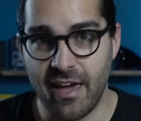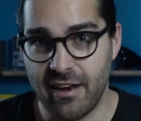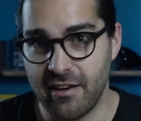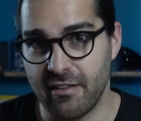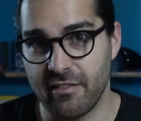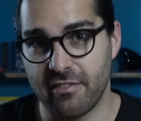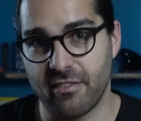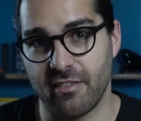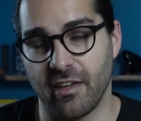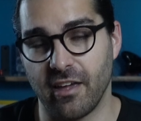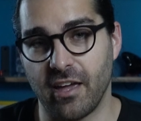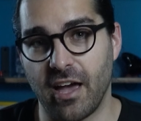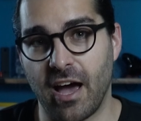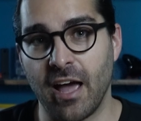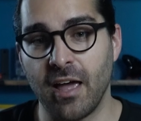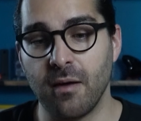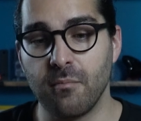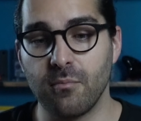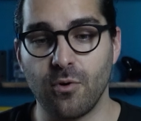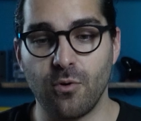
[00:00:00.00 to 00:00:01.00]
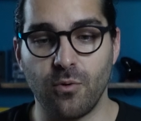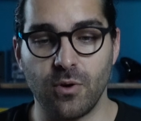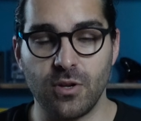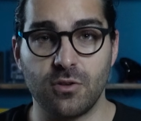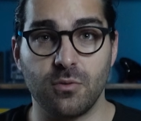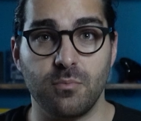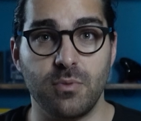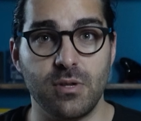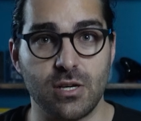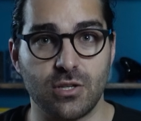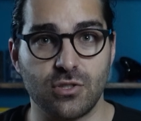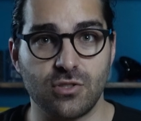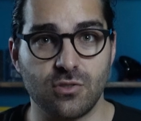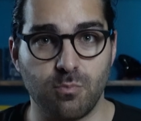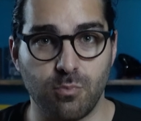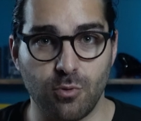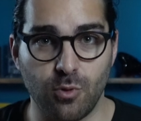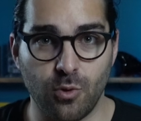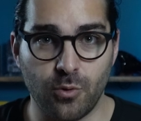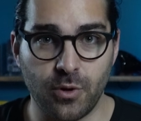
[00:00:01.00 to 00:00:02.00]
anything. I am going to be
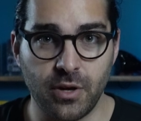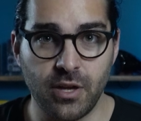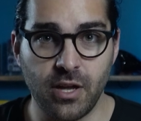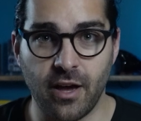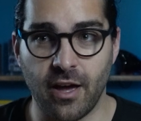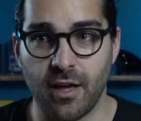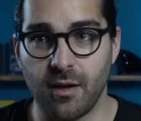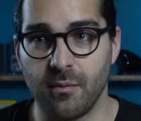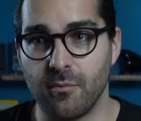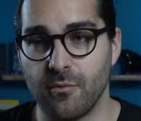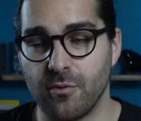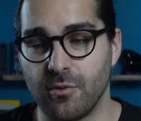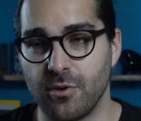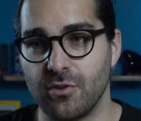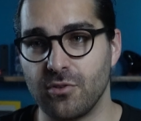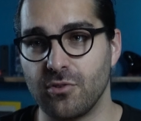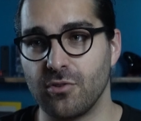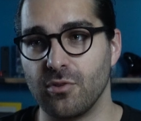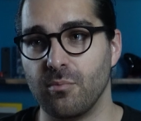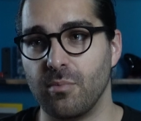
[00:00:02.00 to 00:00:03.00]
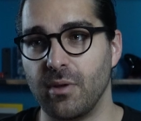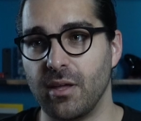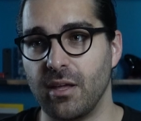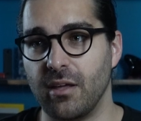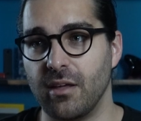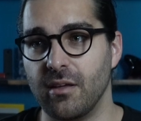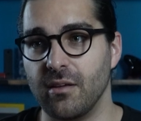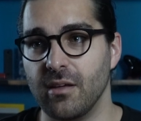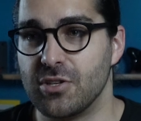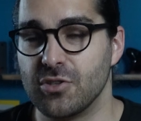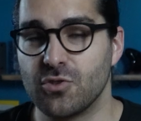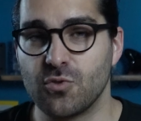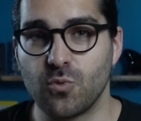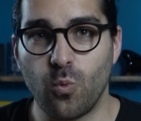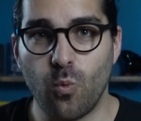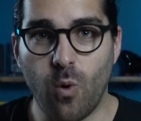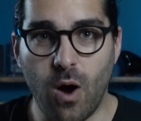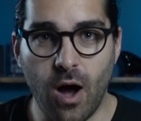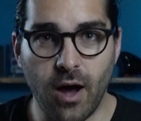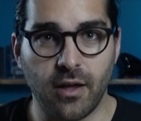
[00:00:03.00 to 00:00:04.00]
exploring. I am going to be just
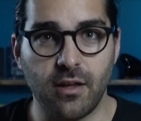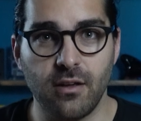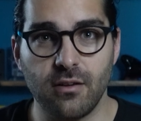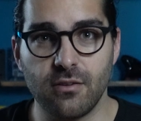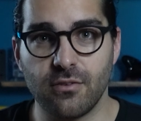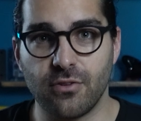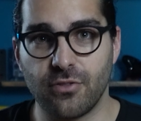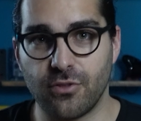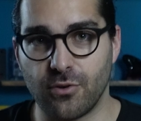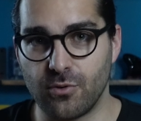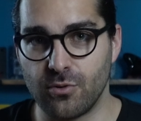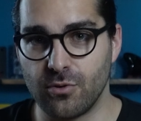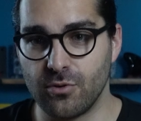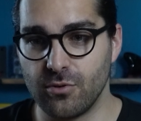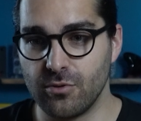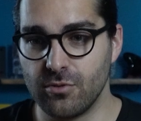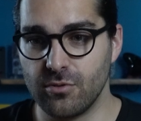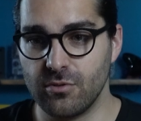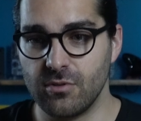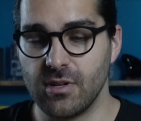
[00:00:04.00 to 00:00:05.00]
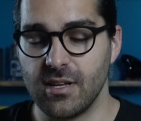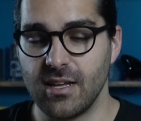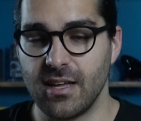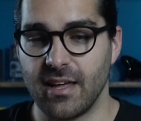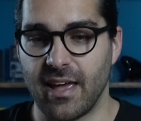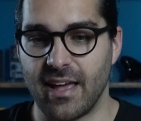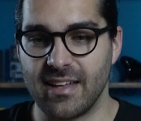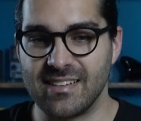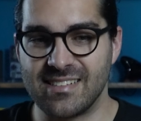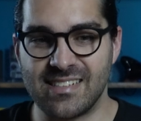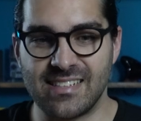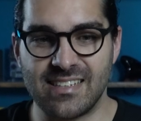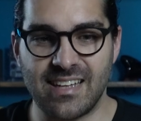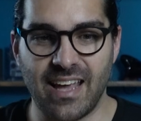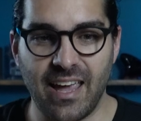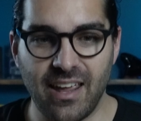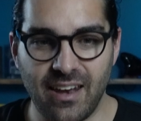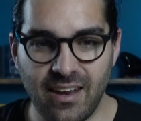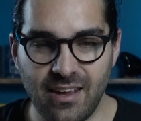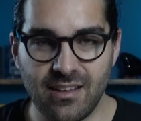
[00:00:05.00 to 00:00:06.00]
walking through and
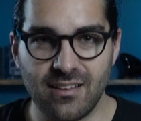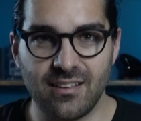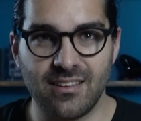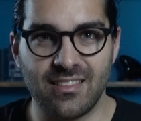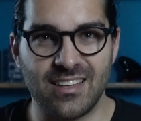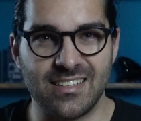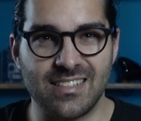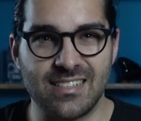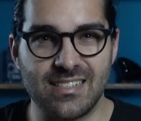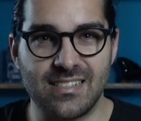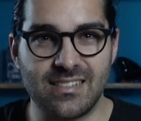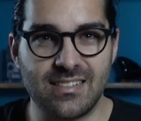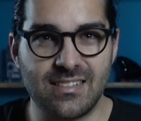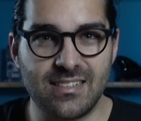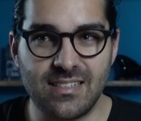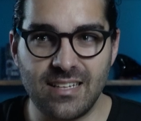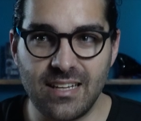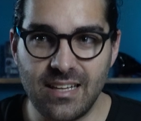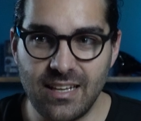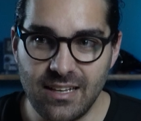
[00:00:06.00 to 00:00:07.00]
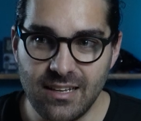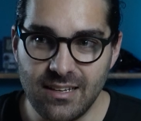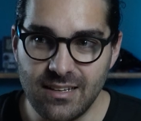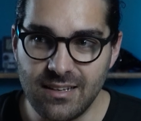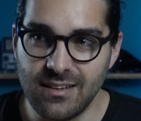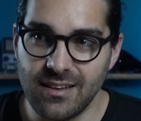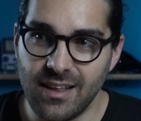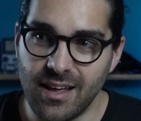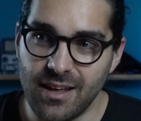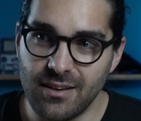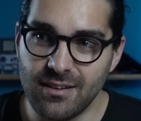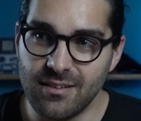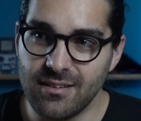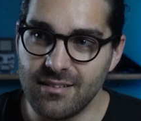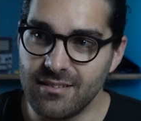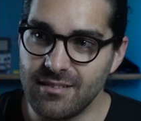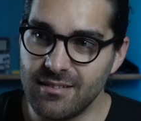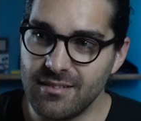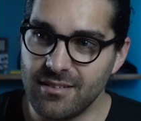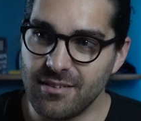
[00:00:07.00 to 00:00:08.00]
stating the scene that,
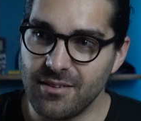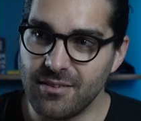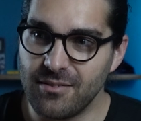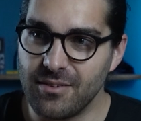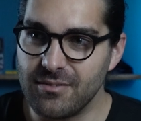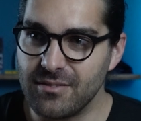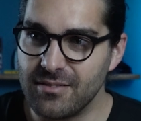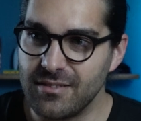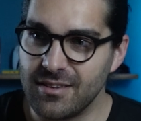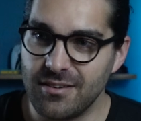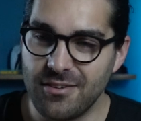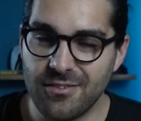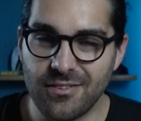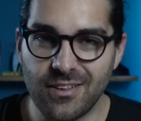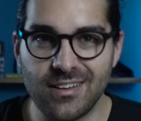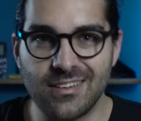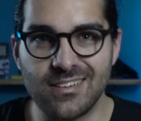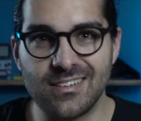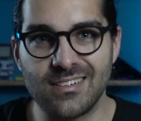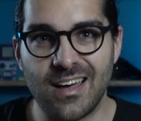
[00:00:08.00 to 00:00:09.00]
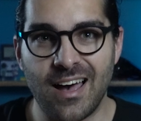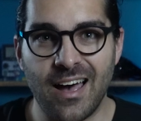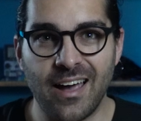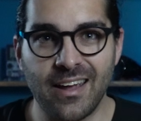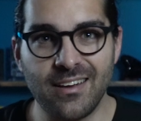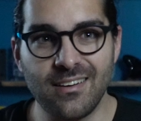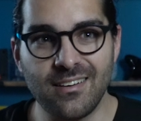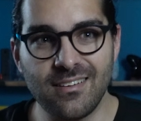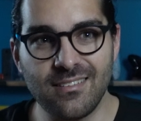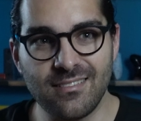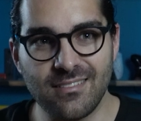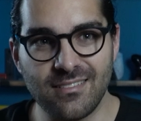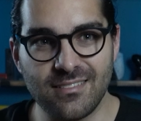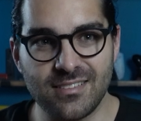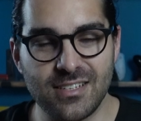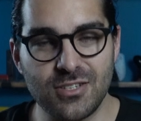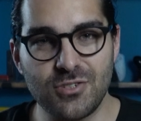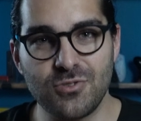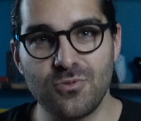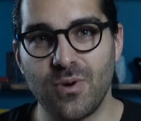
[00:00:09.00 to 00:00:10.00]
the design
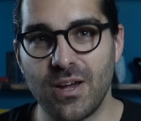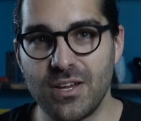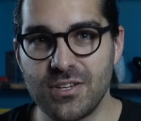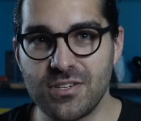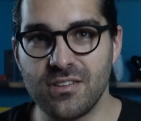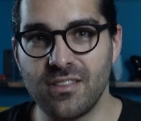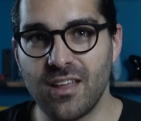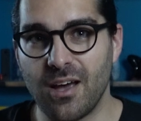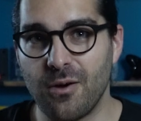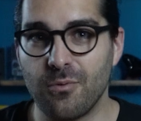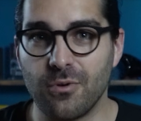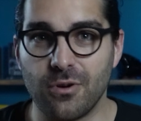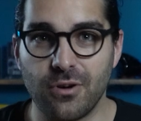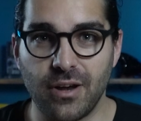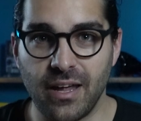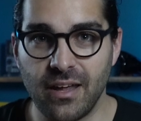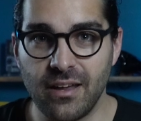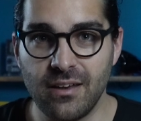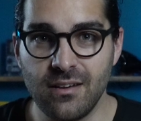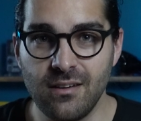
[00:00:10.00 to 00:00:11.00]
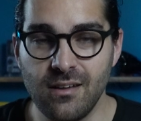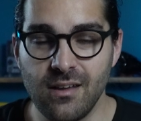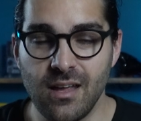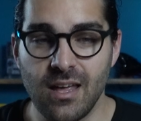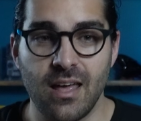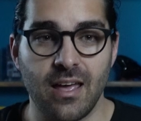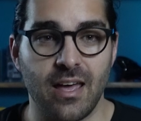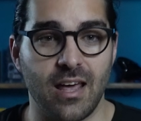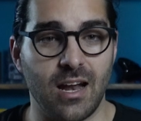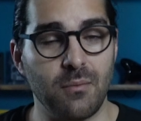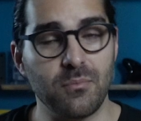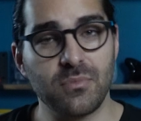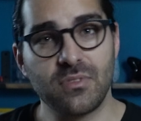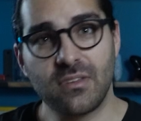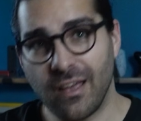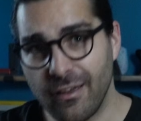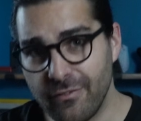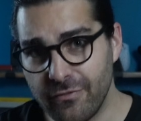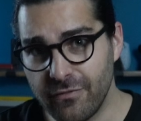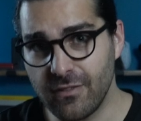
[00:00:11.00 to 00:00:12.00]
situation that we're in. And I'm
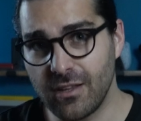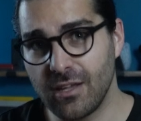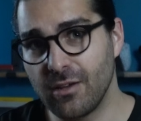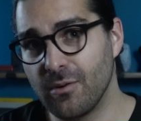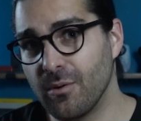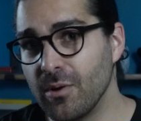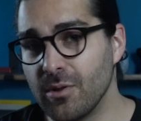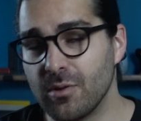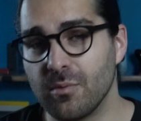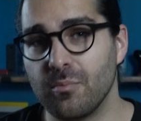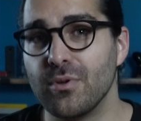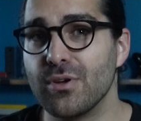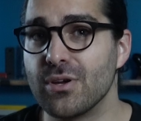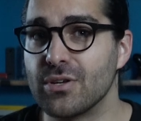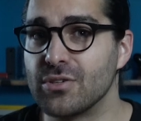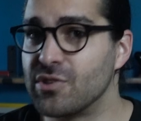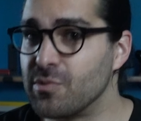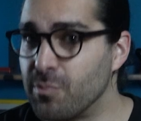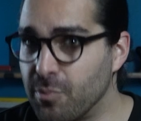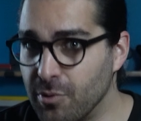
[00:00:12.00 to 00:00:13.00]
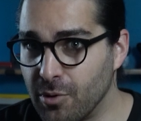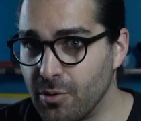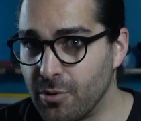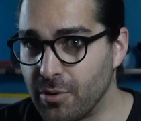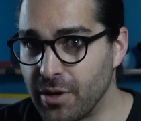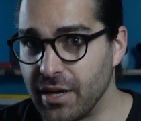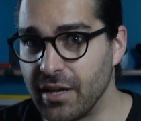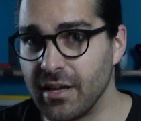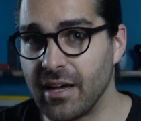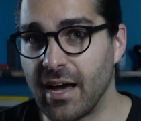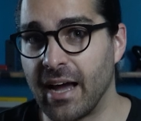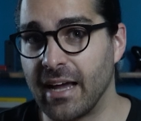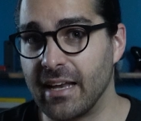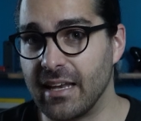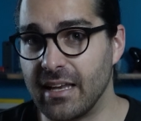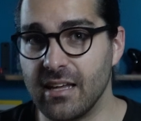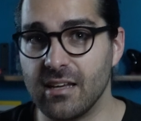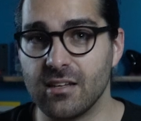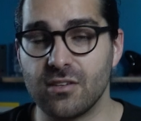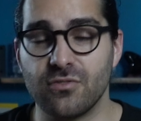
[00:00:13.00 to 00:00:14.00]
definitely going to be exploring
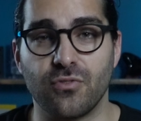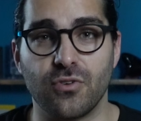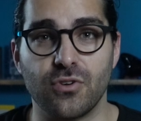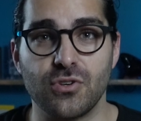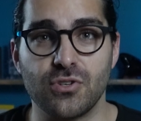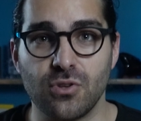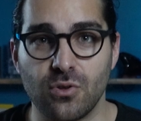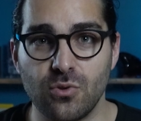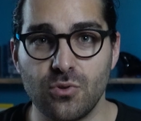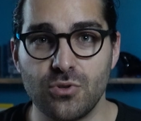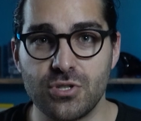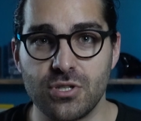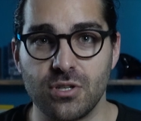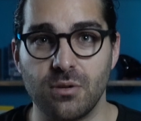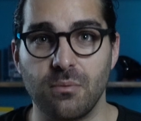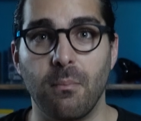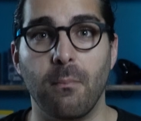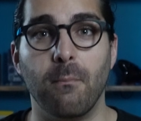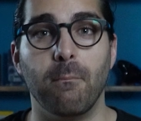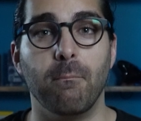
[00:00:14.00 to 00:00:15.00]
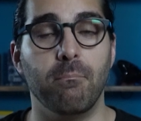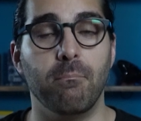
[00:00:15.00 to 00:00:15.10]
ideas for solution,